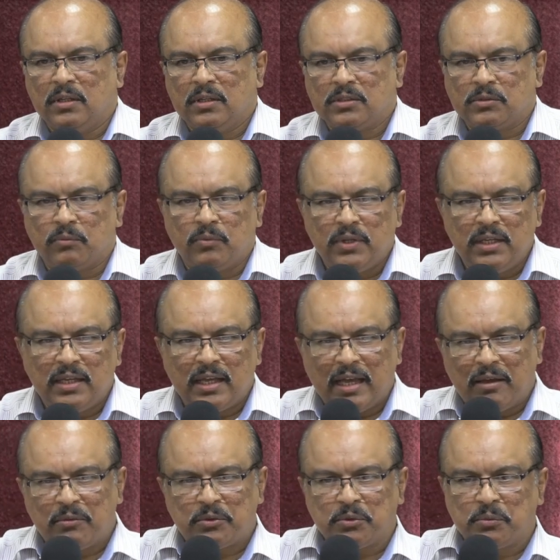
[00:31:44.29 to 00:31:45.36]
So we
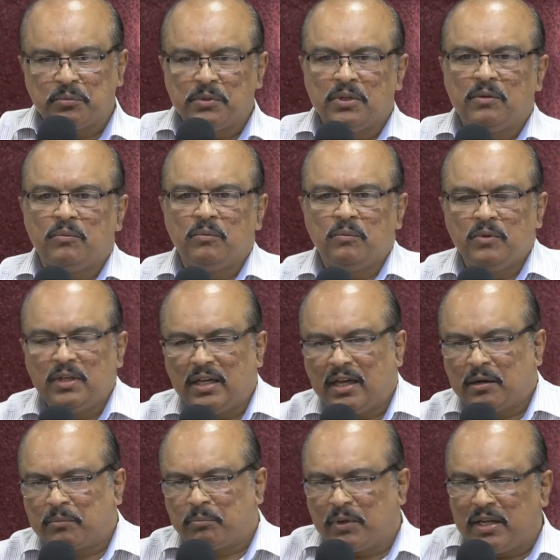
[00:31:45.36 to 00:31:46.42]
have to, we
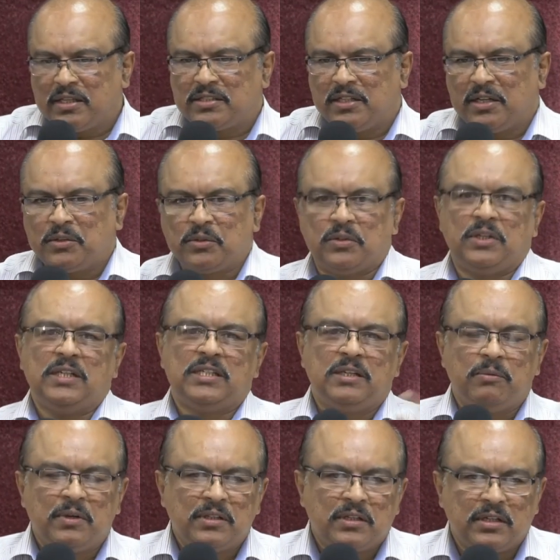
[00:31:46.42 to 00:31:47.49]
are placed here to teach
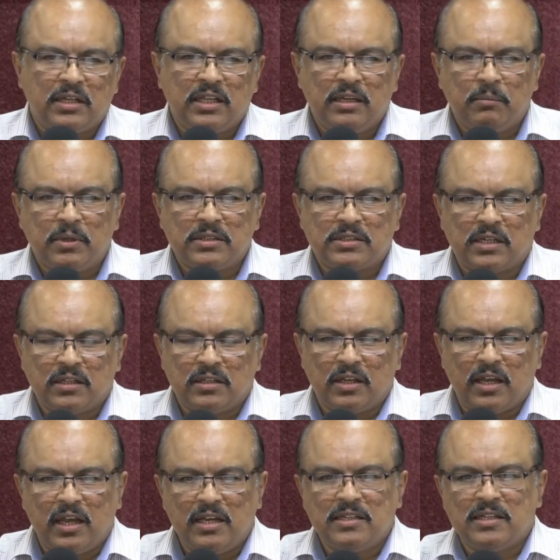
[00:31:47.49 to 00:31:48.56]
even the demons and the
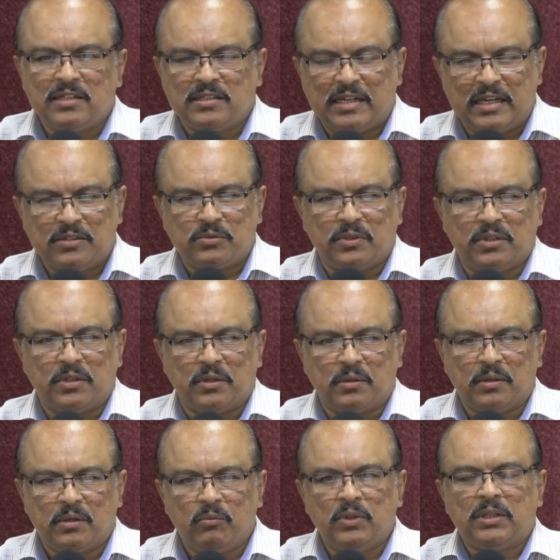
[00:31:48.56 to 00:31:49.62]
angels as well, you know,
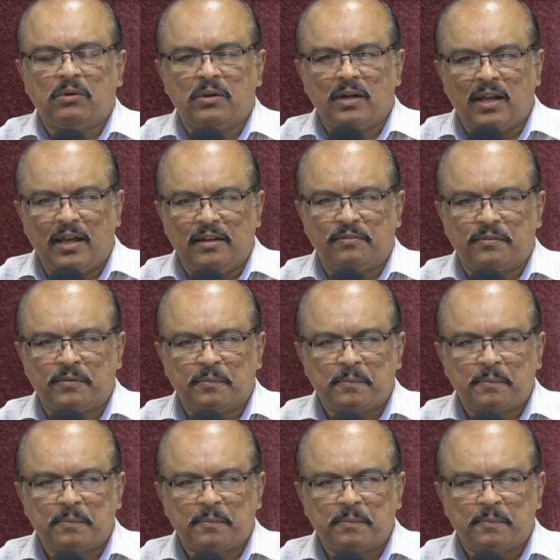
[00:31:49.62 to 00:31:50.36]
with our life.